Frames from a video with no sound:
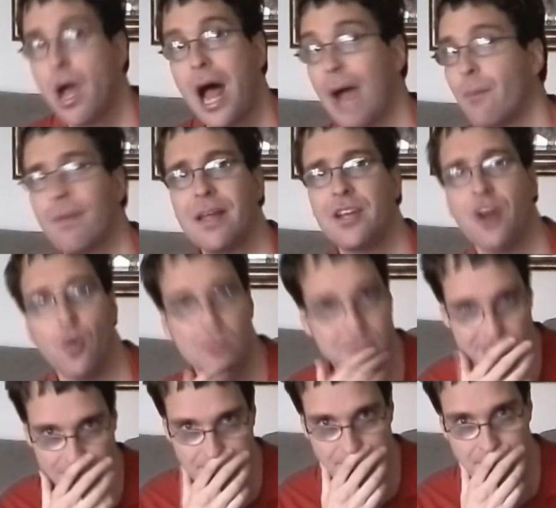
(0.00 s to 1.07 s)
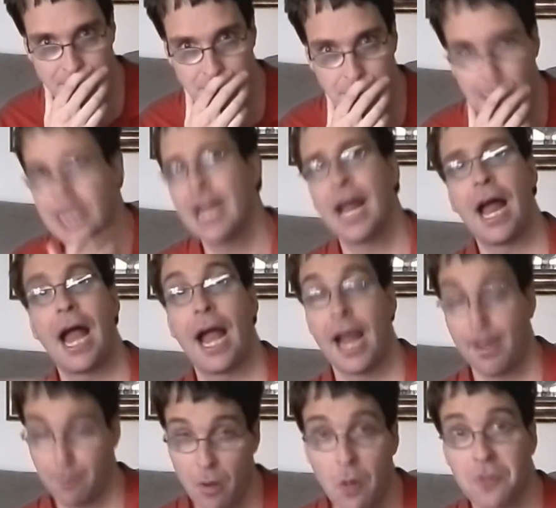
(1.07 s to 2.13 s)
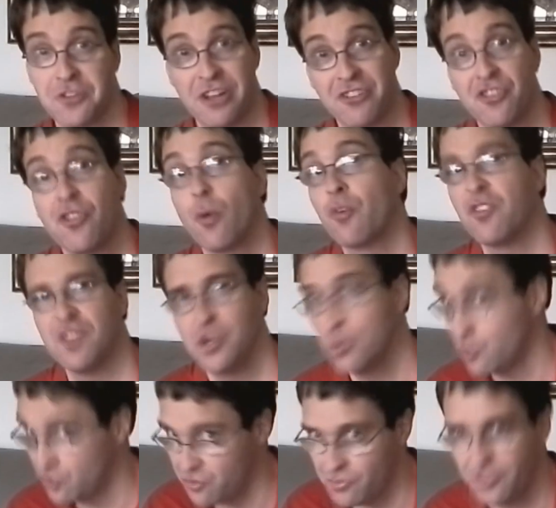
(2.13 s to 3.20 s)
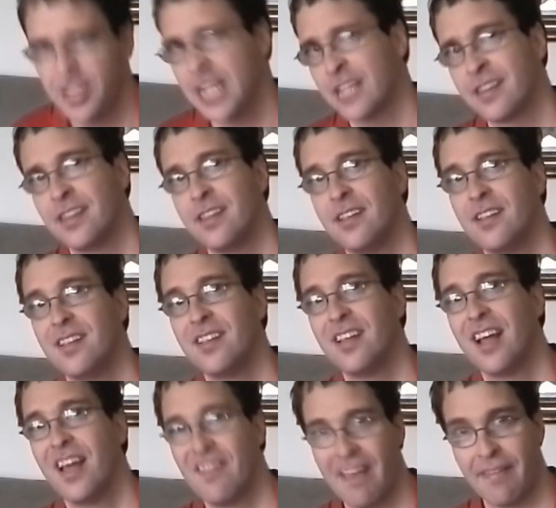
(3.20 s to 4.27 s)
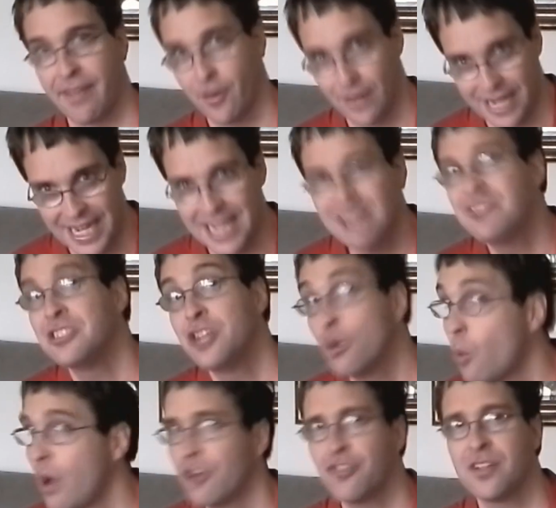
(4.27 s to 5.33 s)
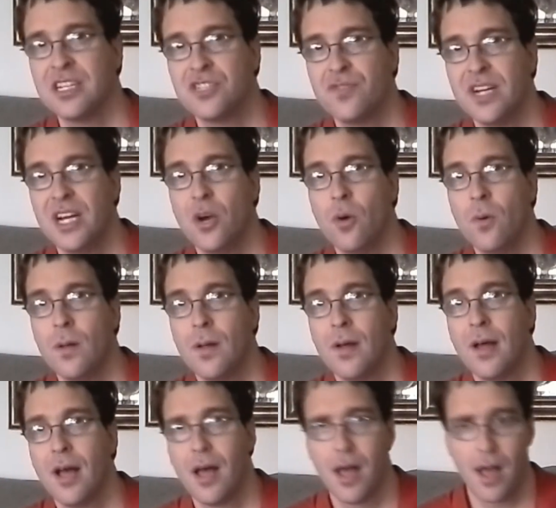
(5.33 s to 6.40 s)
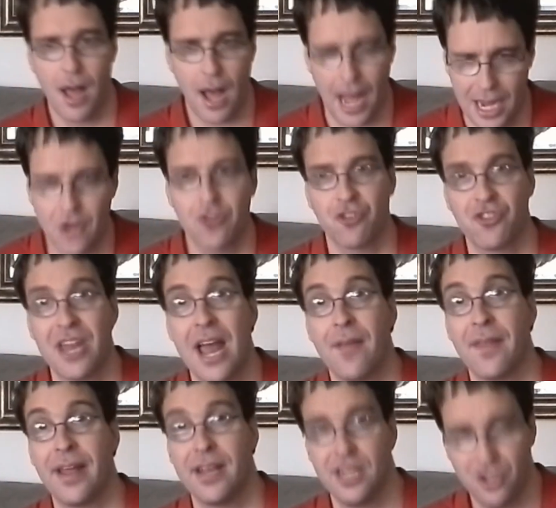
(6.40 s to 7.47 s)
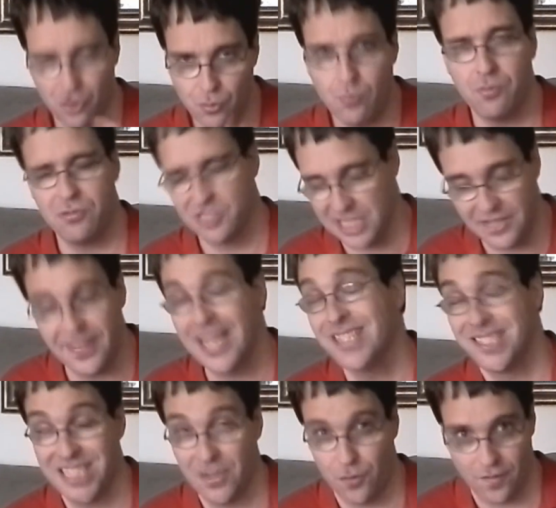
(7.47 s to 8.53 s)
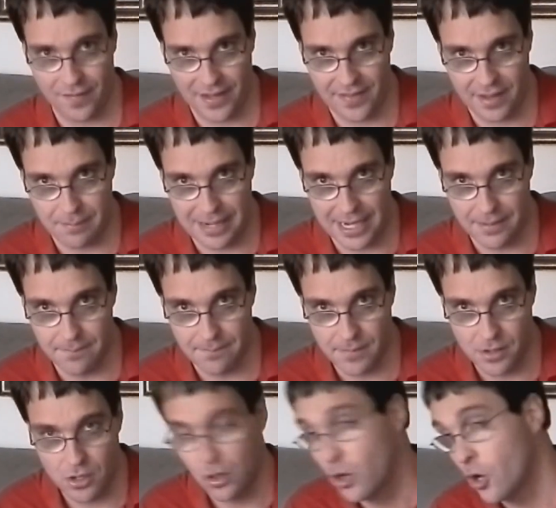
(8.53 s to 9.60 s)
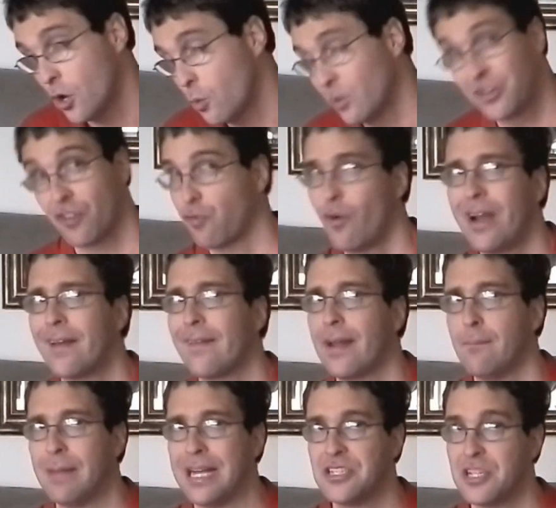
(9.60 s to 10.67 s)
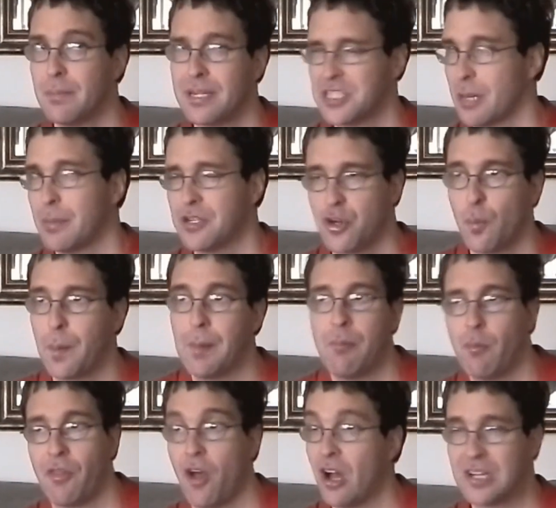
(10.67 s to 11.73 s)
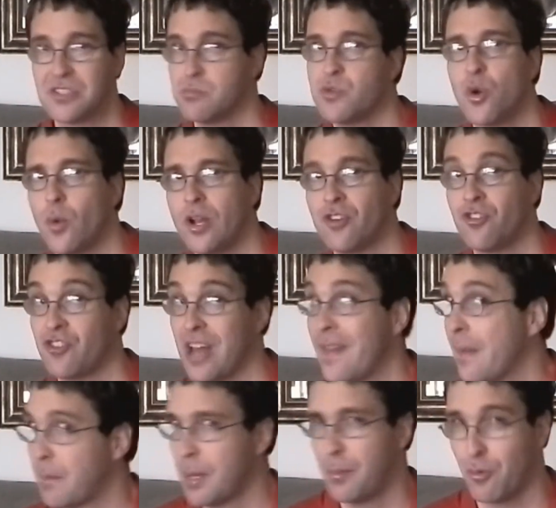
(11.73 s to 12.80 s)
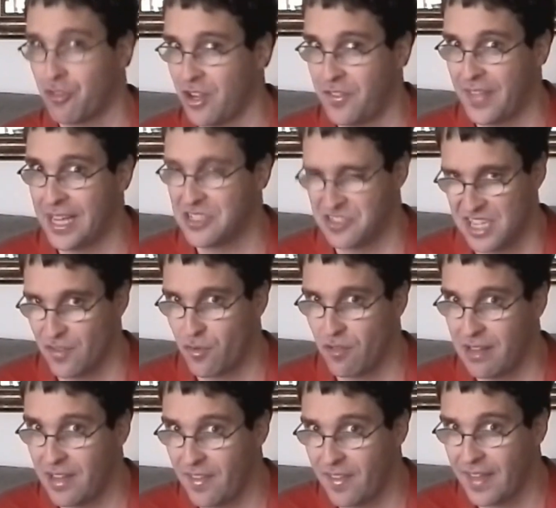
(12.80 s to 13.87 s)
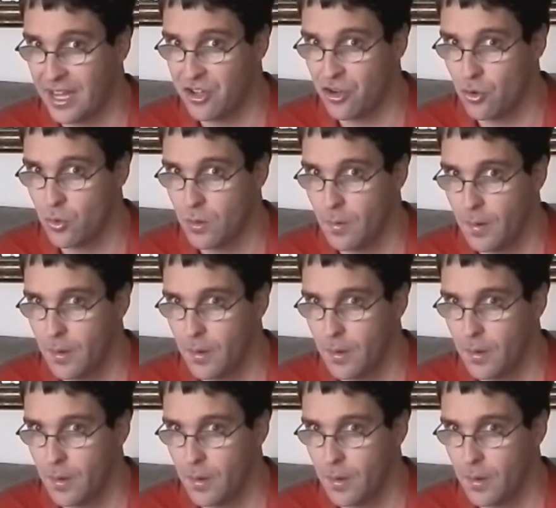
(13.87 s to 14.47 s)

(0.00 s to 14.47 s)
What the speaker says: I really don't. And I apologize to those of you who think that there is and you're watching this video. I understand that you see things differently than me. Which is frankly amazing, because I've been told people with autism don't understand that people see things differently than they do.